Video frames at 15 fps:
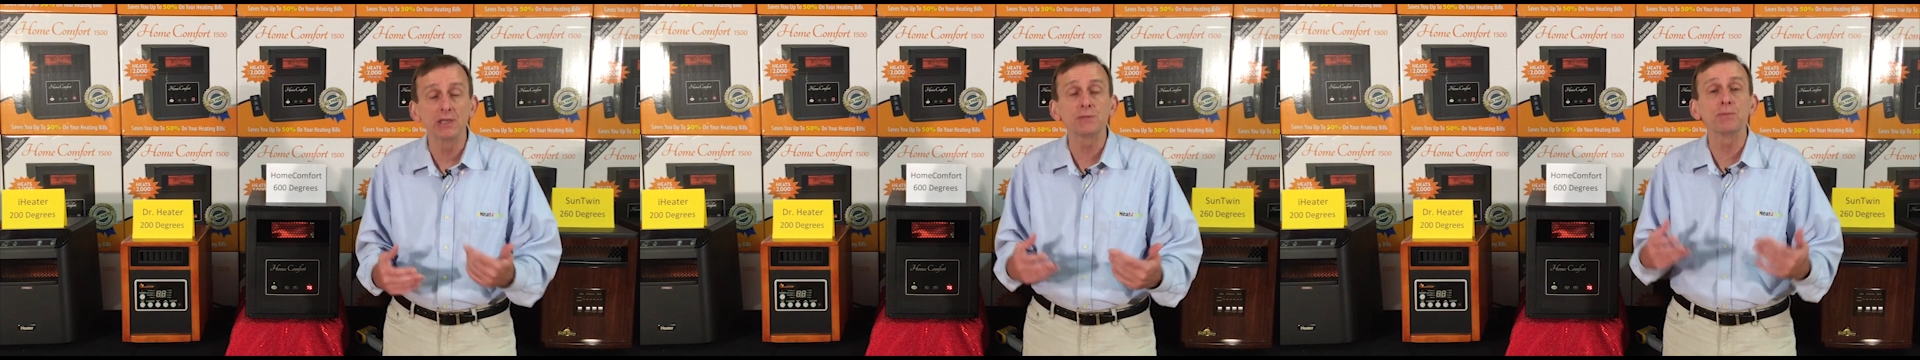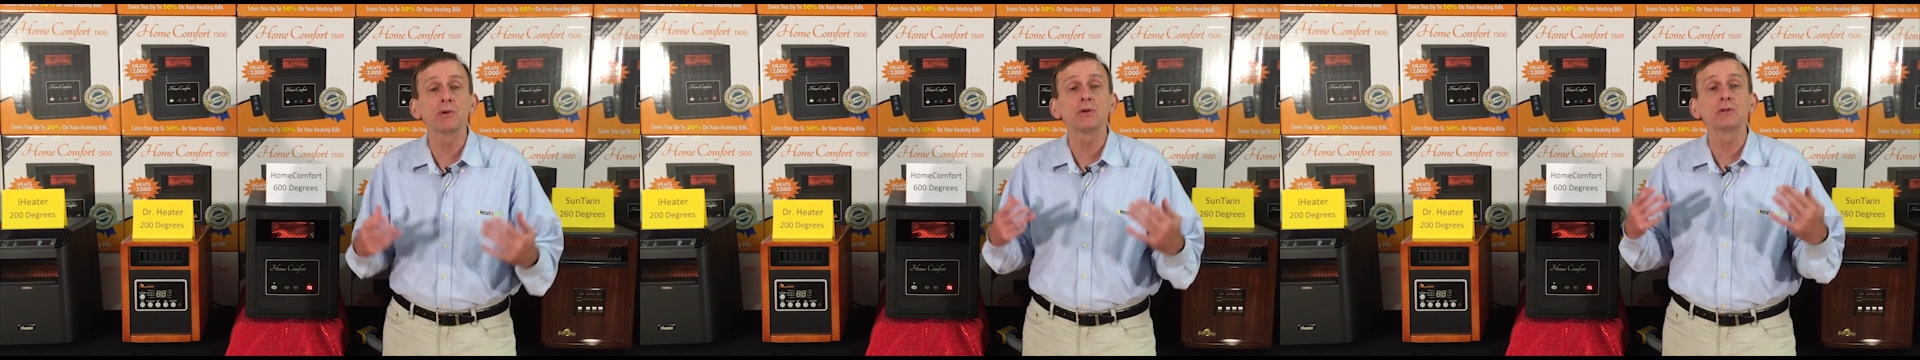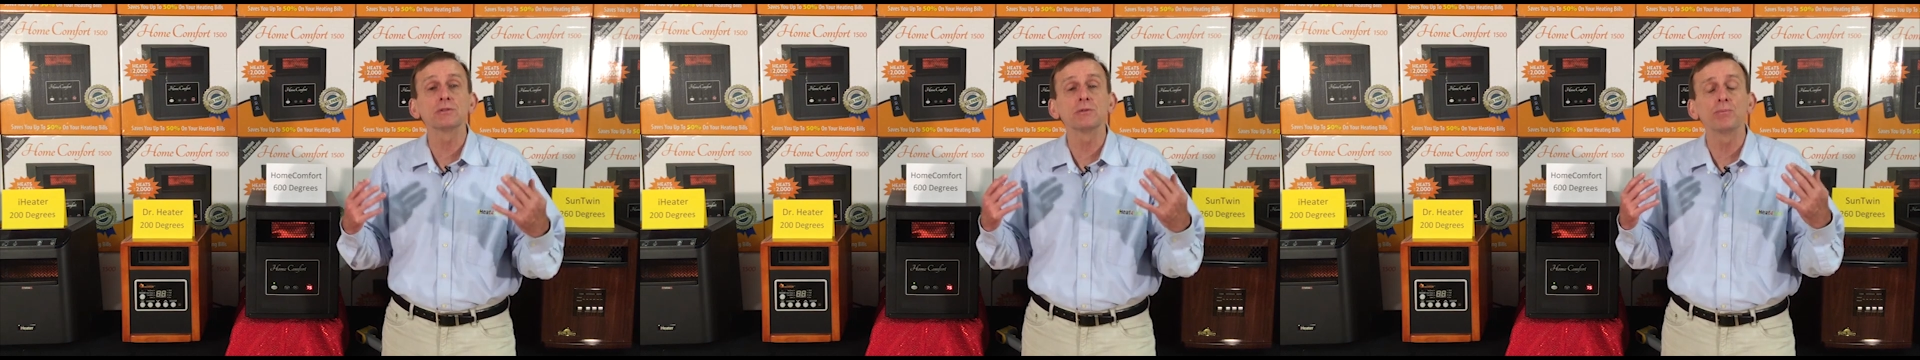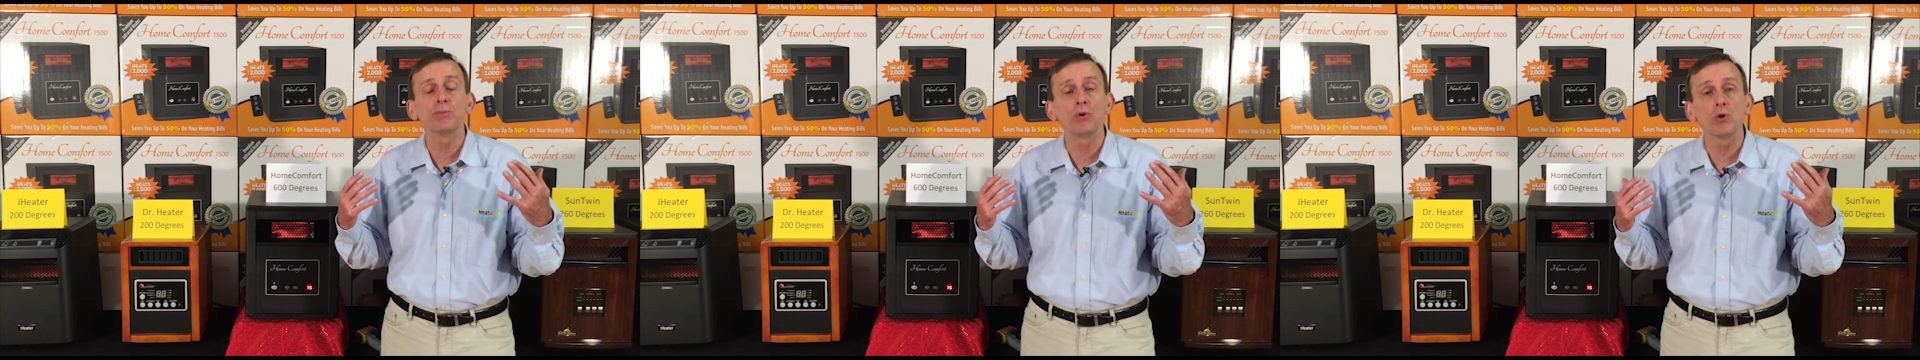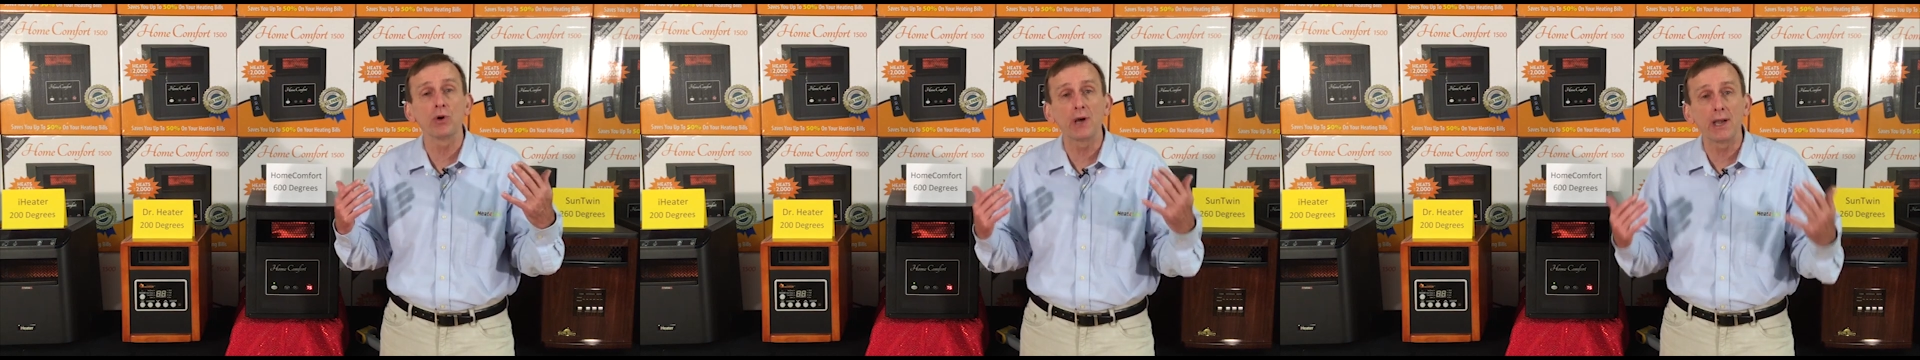it's because of
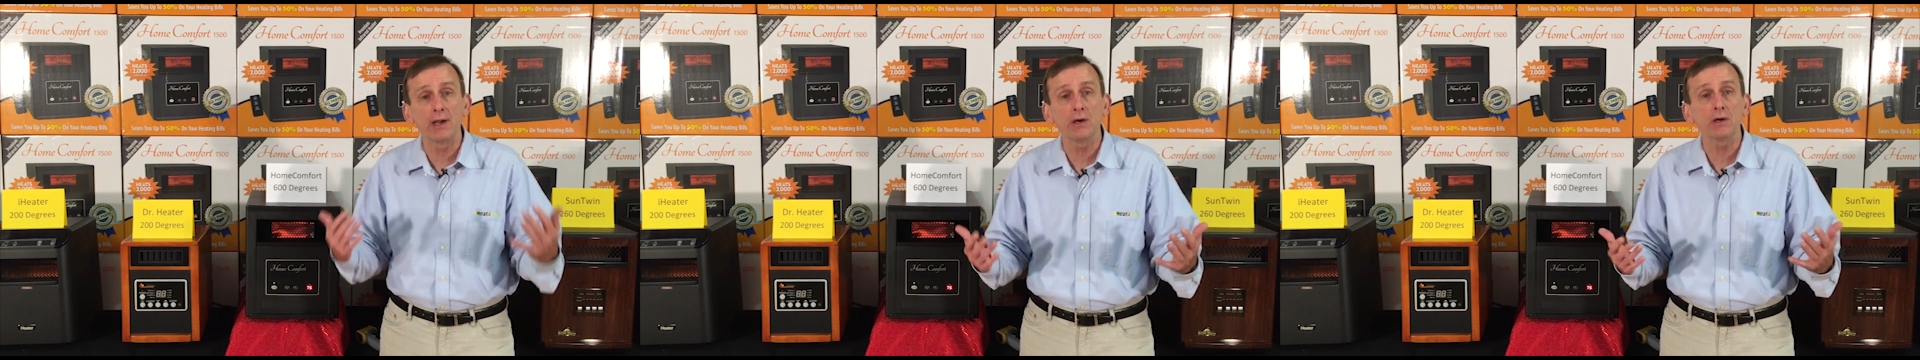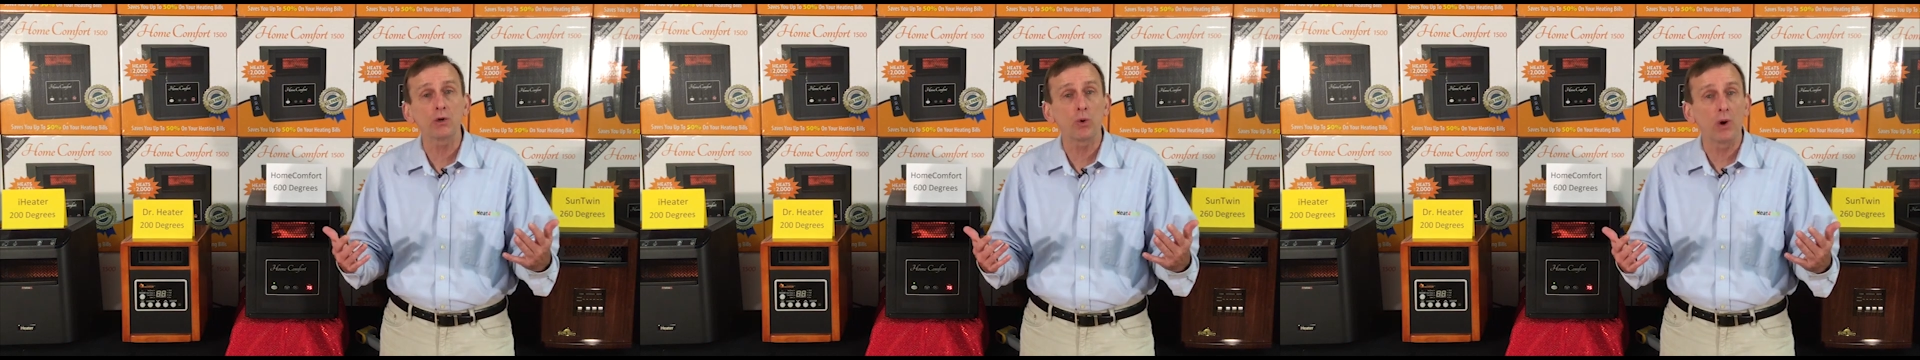poor air